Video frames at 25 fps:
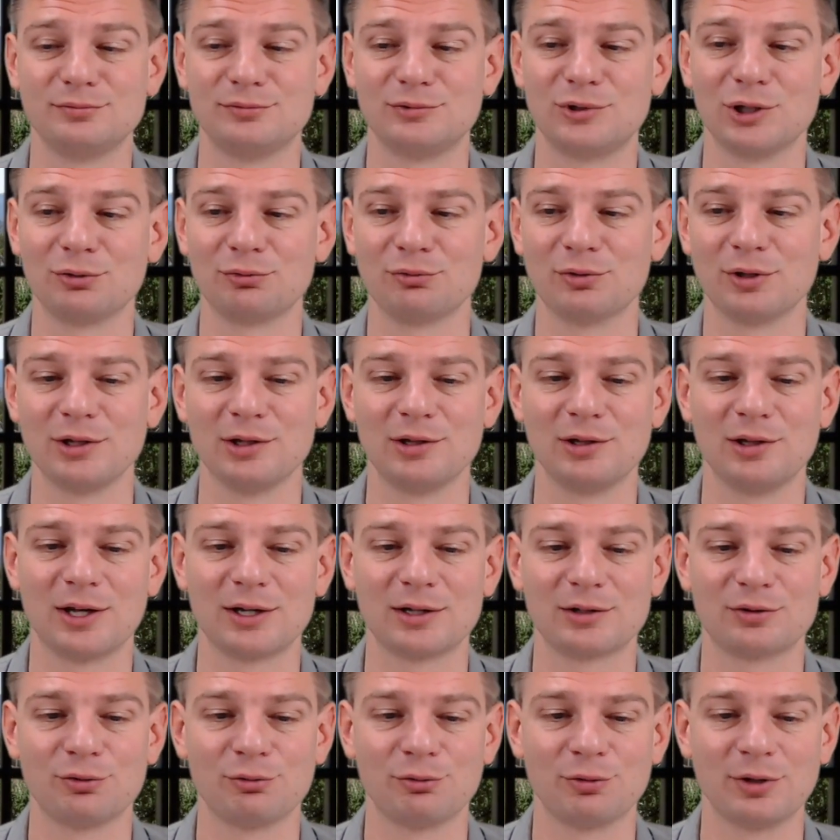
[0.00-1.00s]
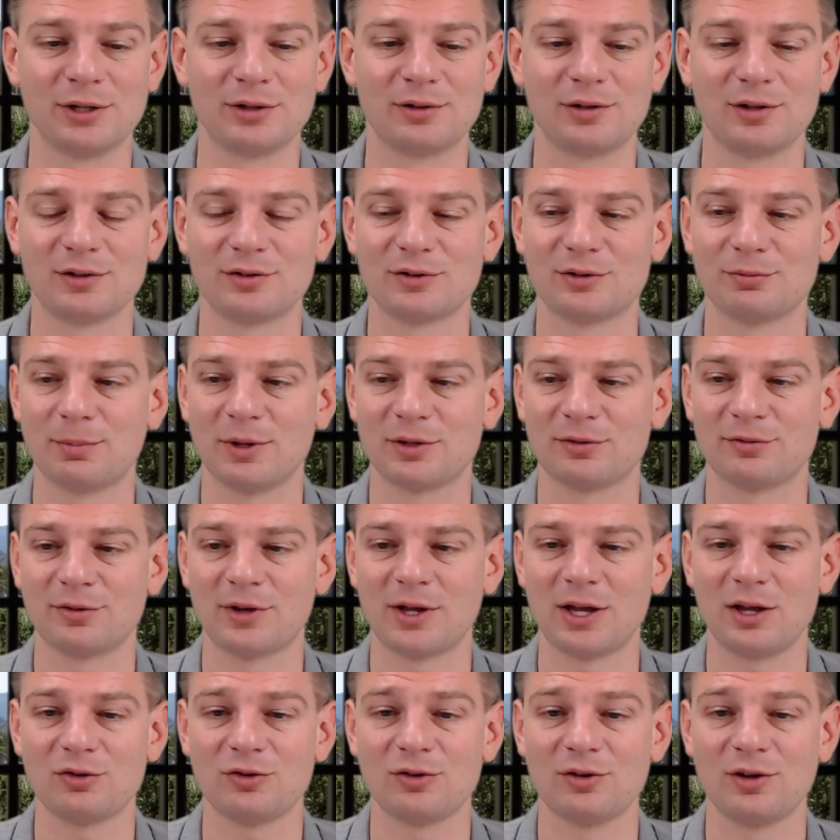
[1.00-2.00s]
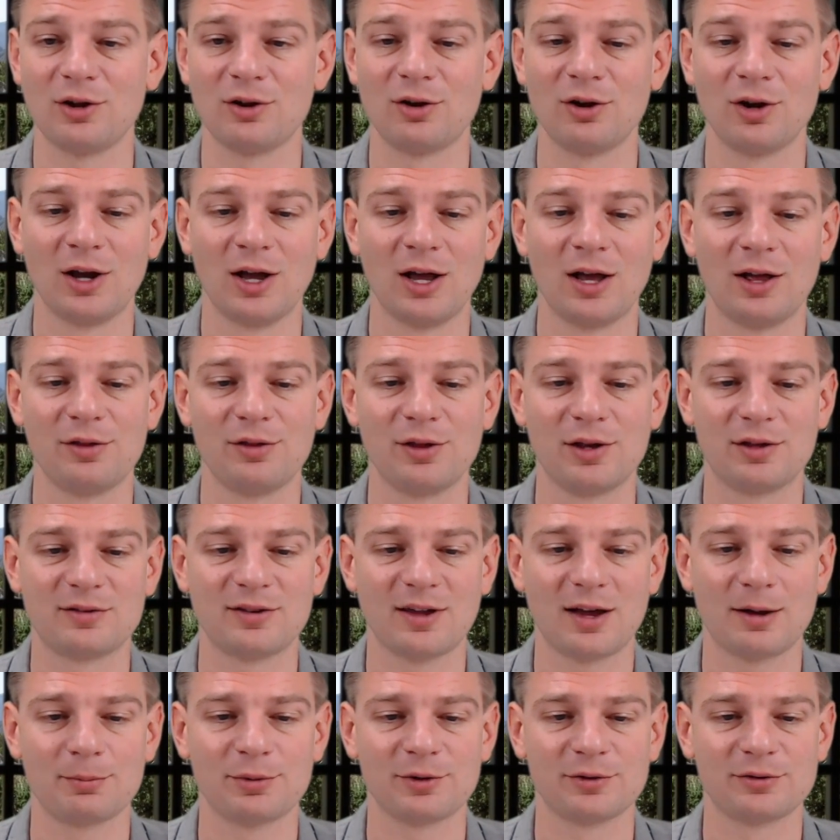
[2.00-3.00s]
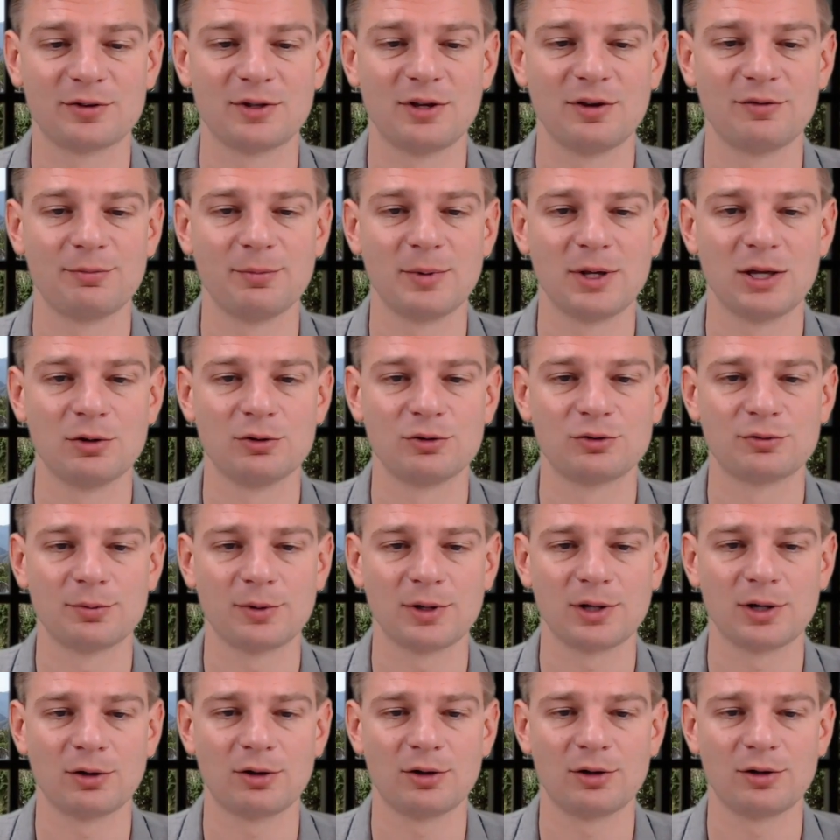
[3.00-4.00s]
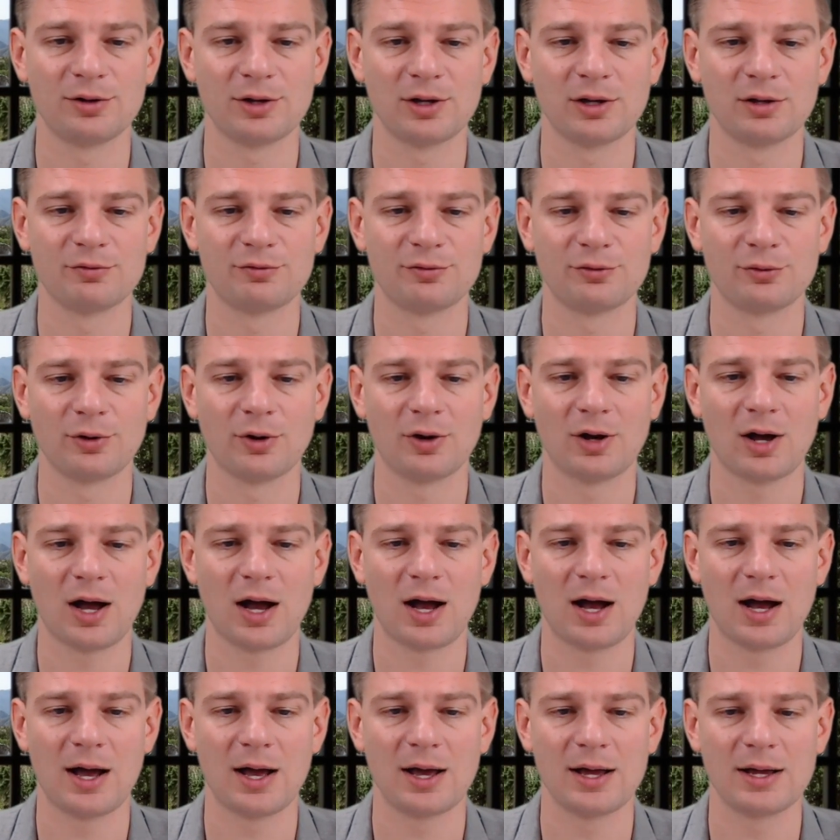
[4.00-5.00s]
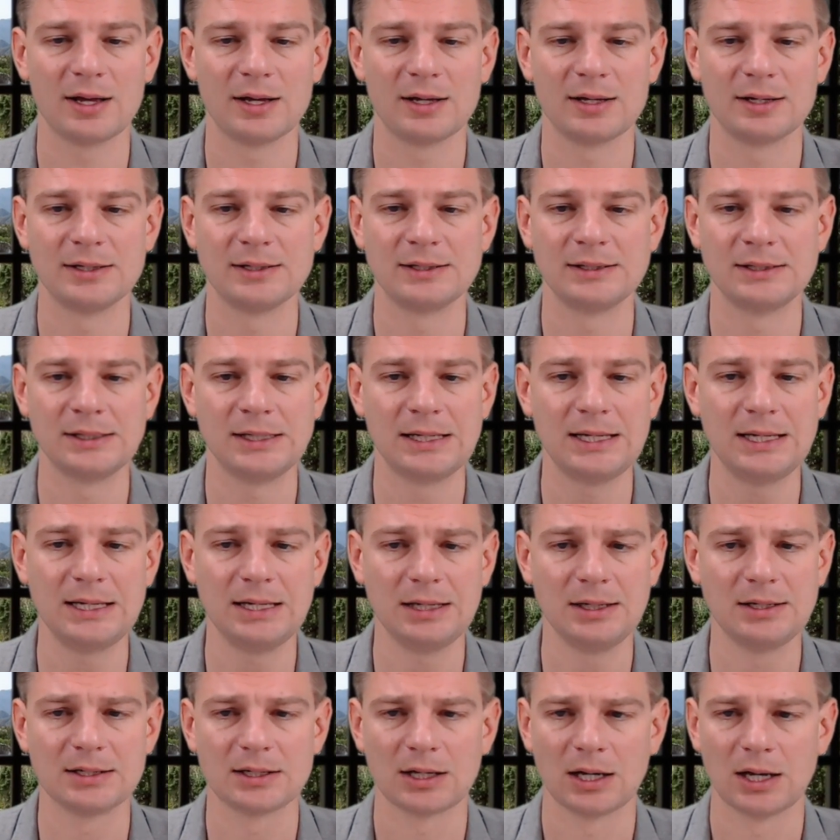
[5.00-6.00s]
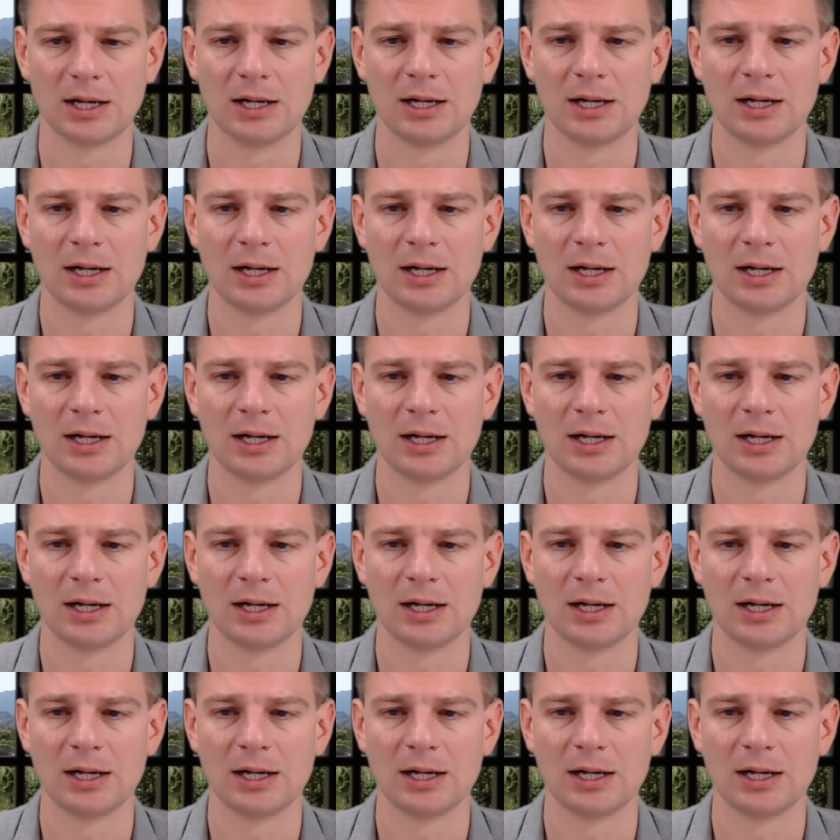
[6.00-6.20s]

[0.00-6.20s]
don't really like to read this specification here. The examples give me usually all the info I need.